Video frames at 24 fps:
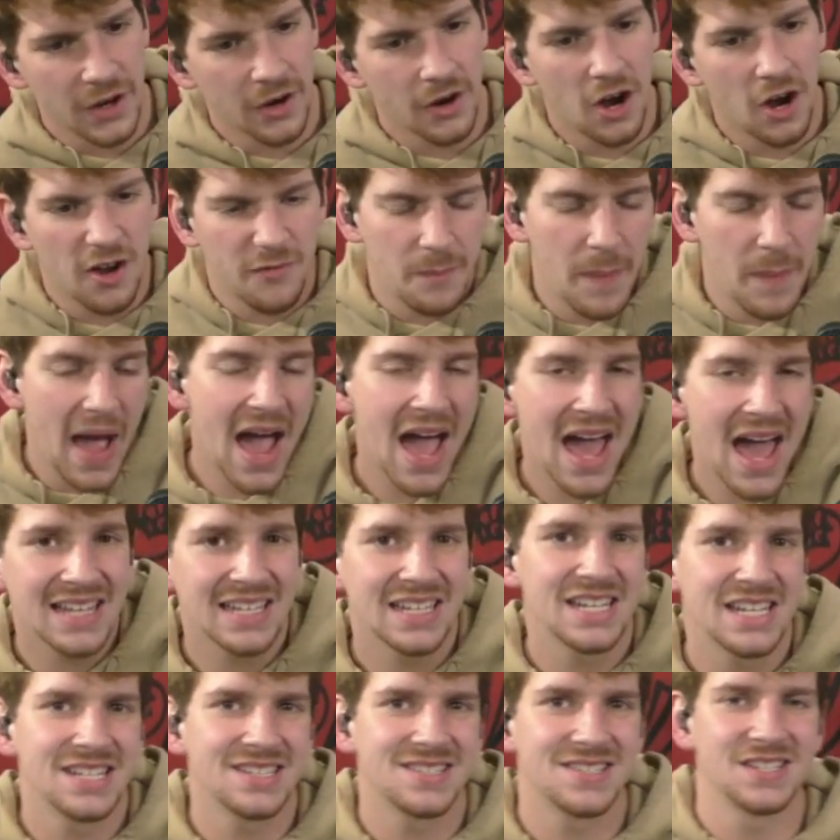off
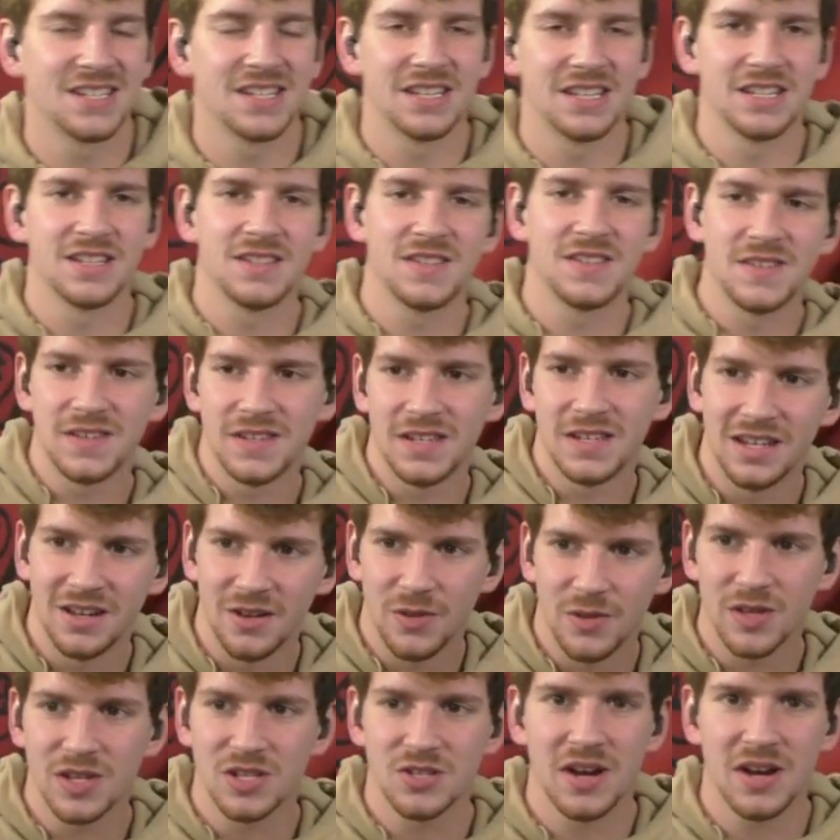balance and it's,
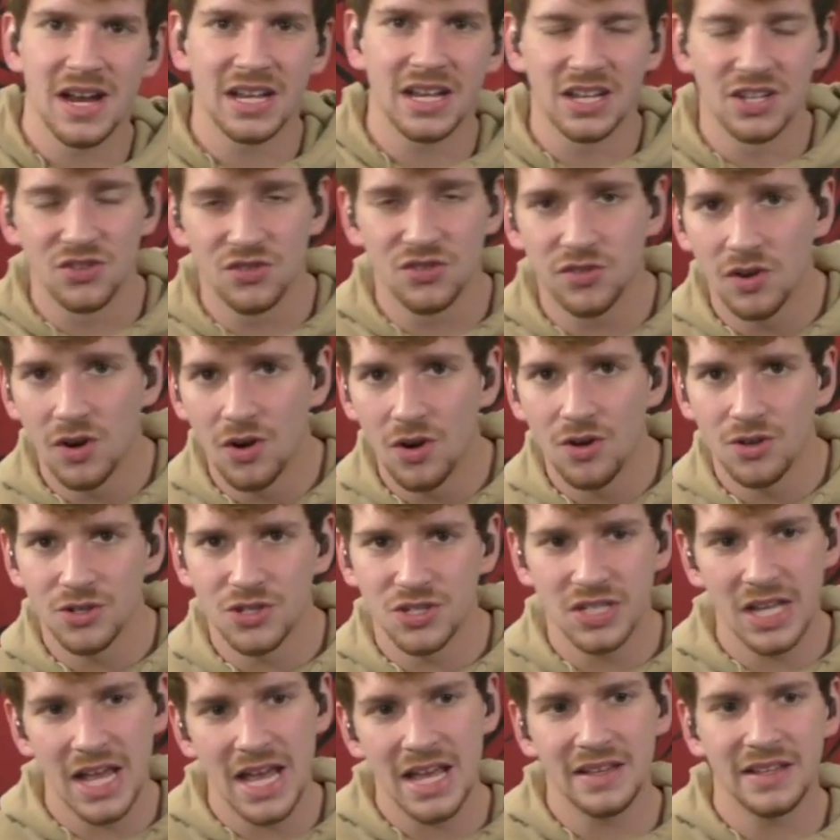things are out of control
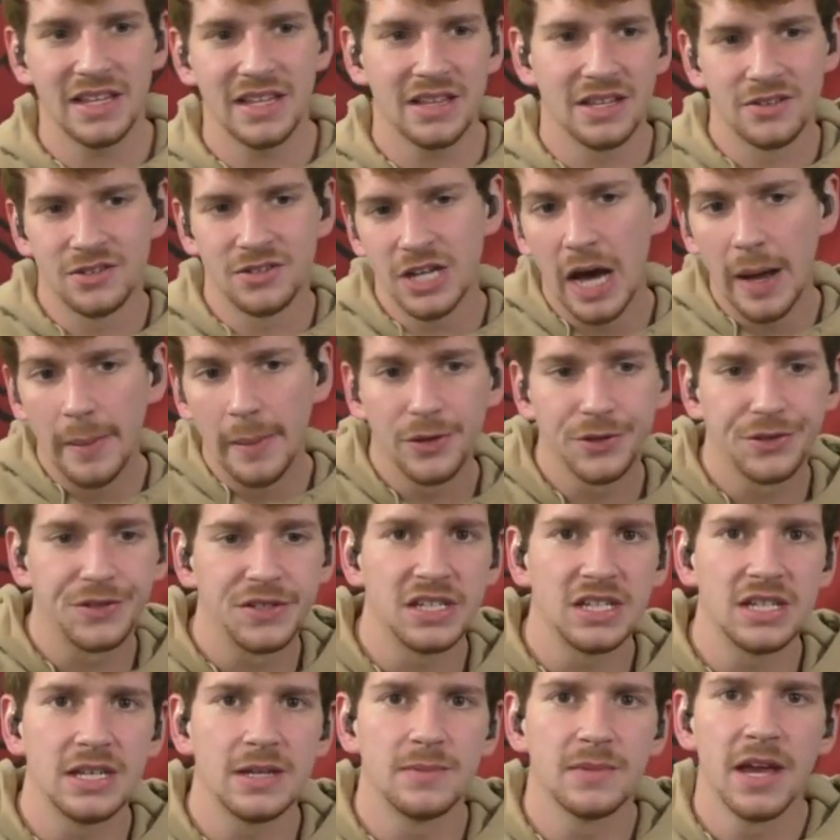slightly. They're double
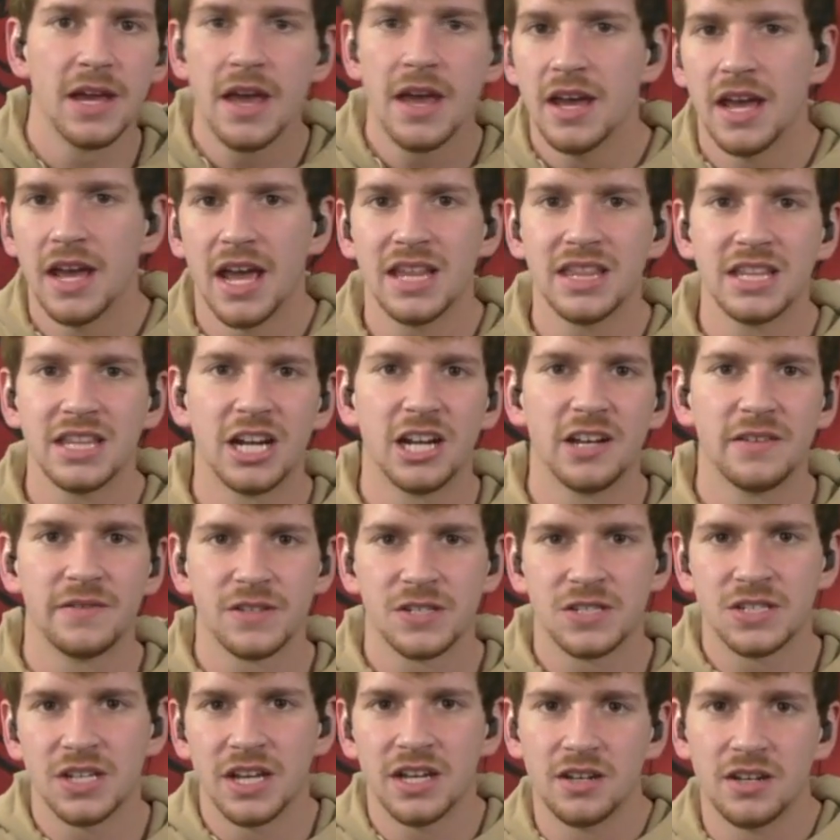teamed. And then all of a
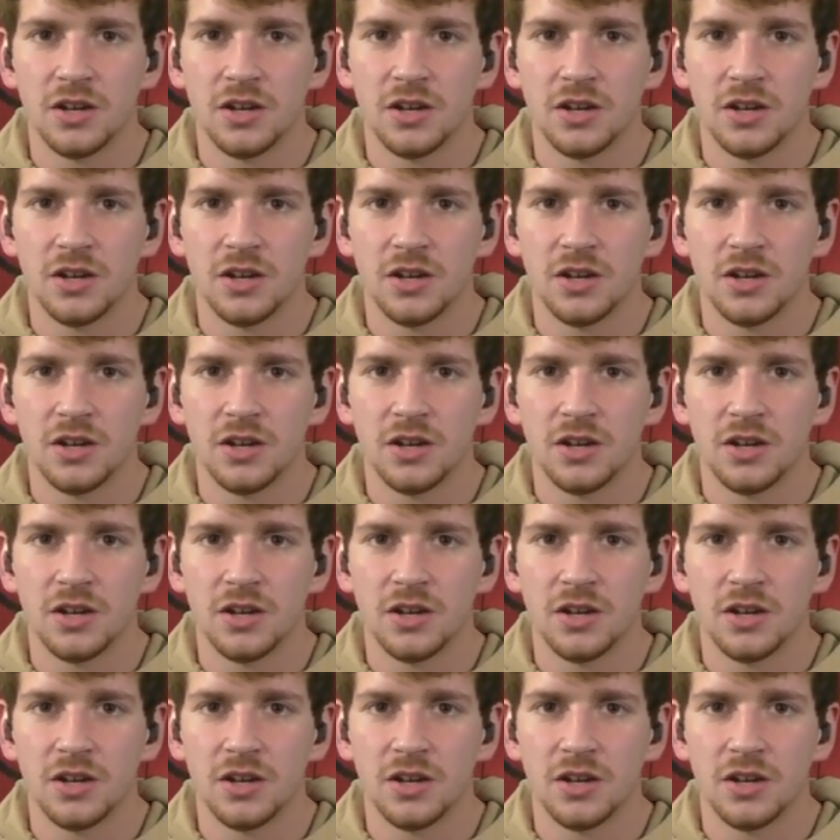sudden,